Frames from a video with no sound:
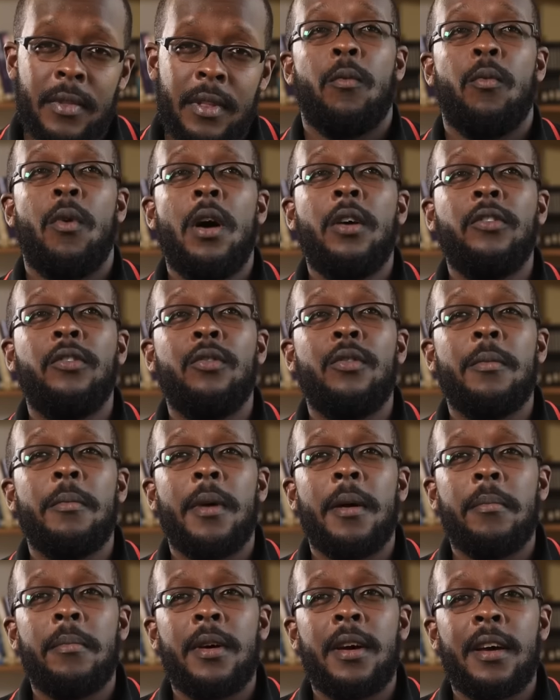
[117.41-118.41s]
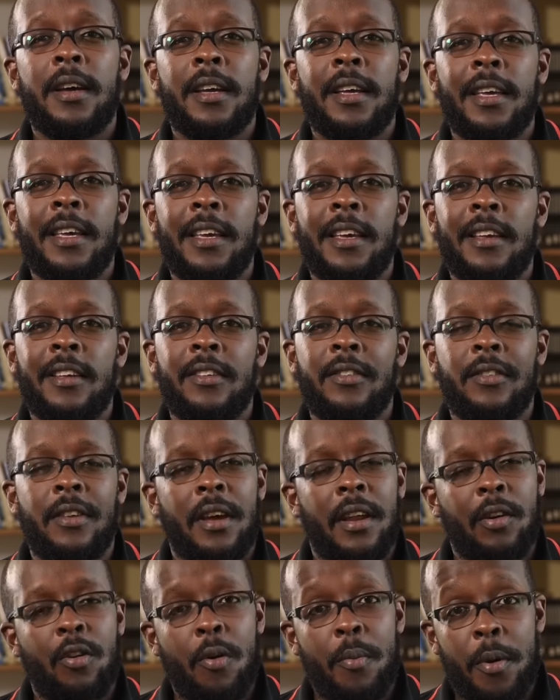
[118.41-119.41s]
Walk to Remember is
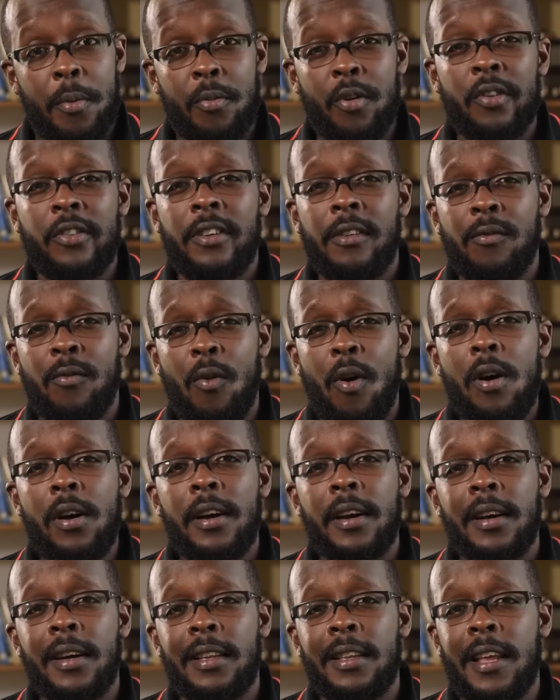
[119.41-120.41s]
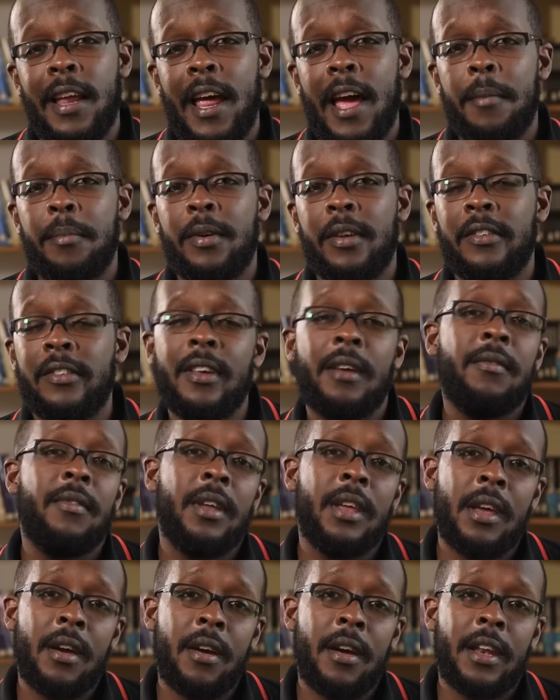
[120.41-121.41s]
a commemorative walk that happens every
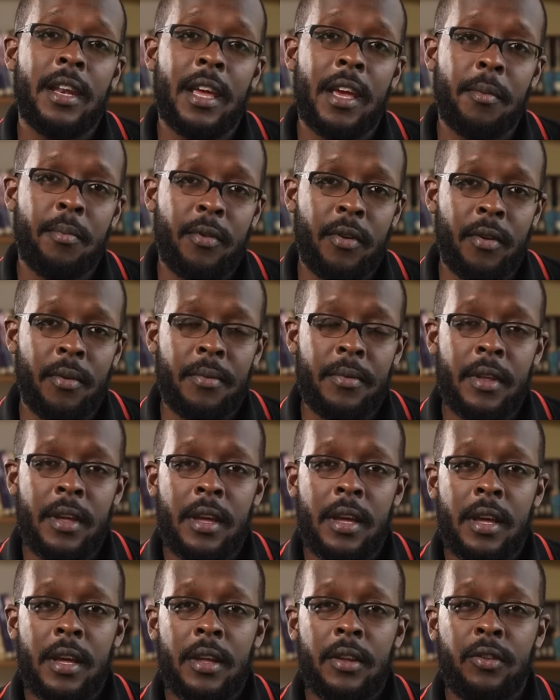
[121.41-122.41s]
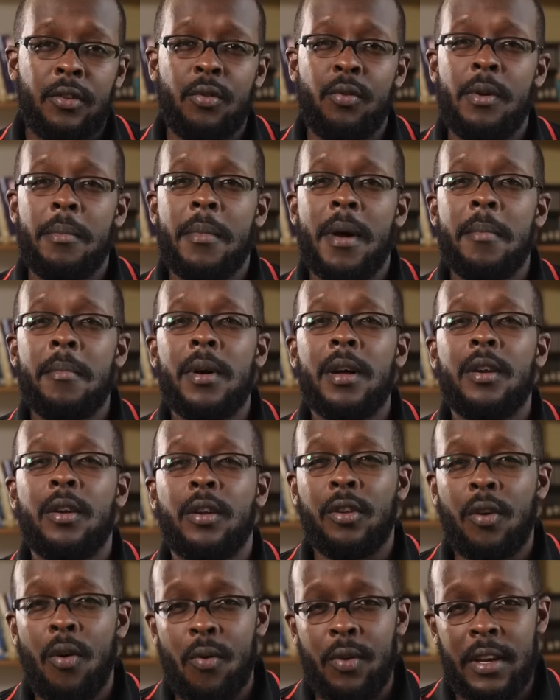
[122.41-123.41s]
year in April to remember
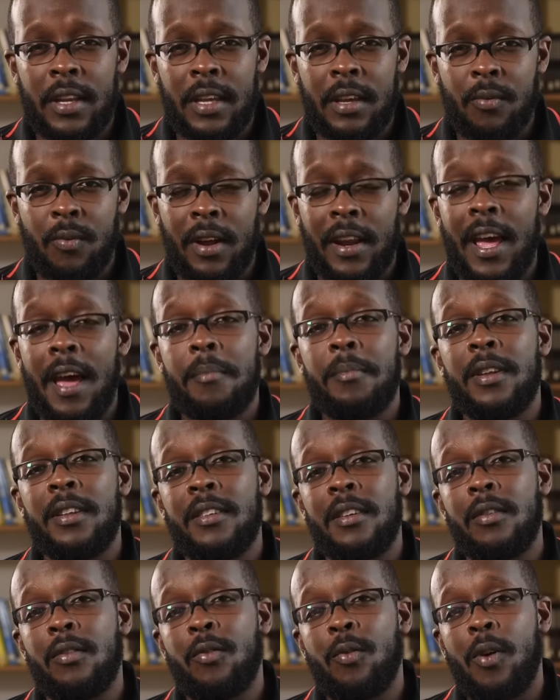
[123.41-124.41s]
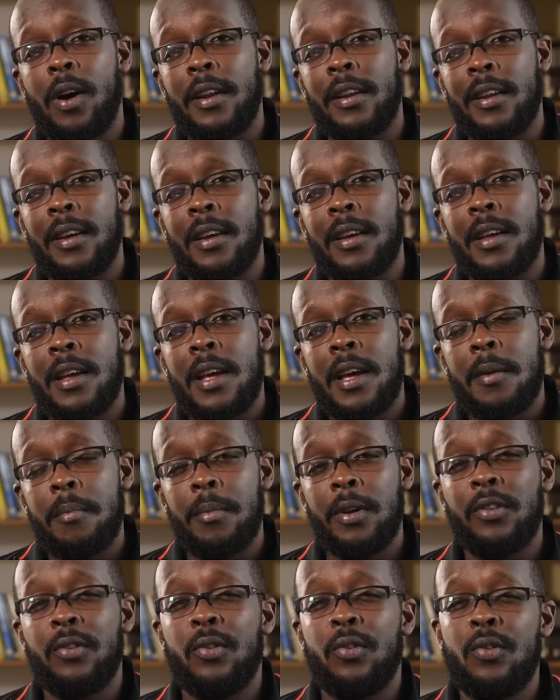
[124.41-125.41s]
only what happened in Rwanda,
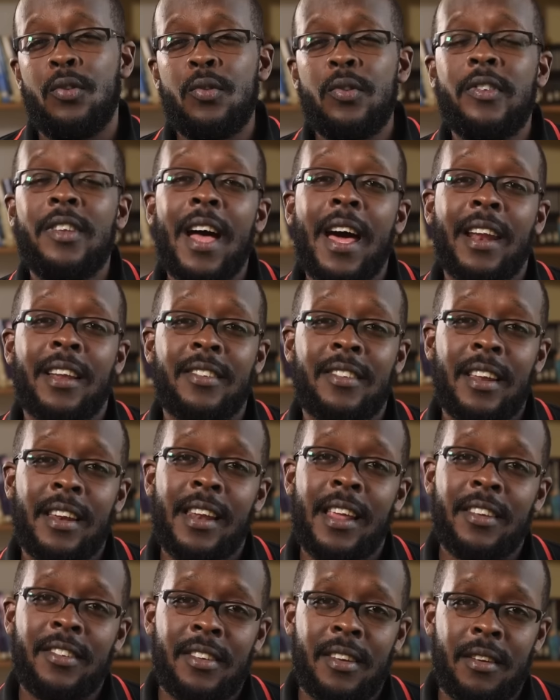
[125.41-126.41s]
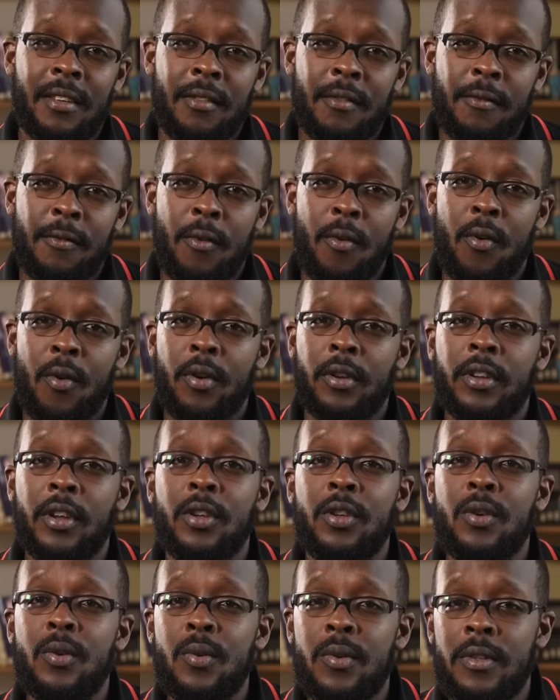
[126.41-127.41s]
but to use that as a lesson for the
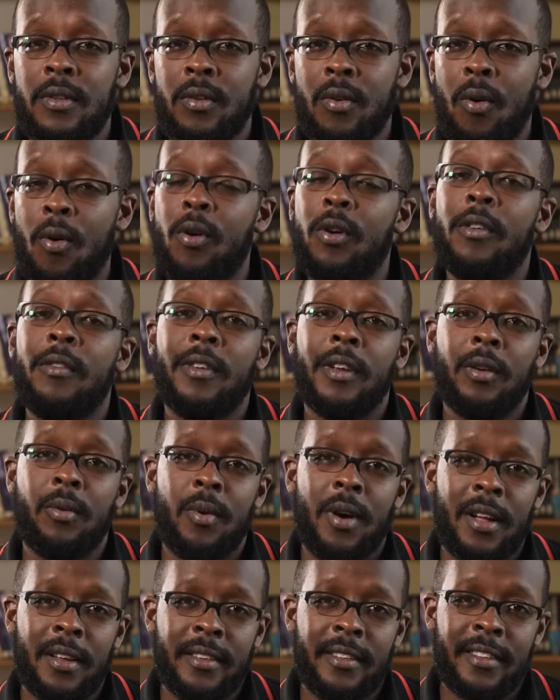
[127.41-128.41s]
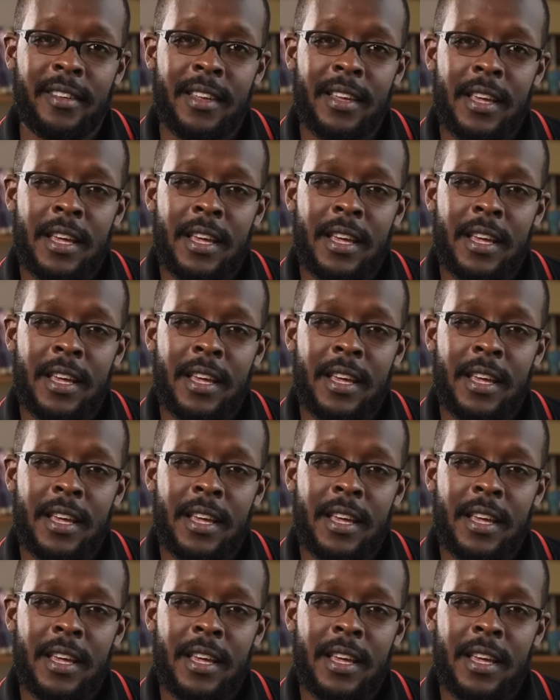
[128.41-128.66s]
youth all over the world.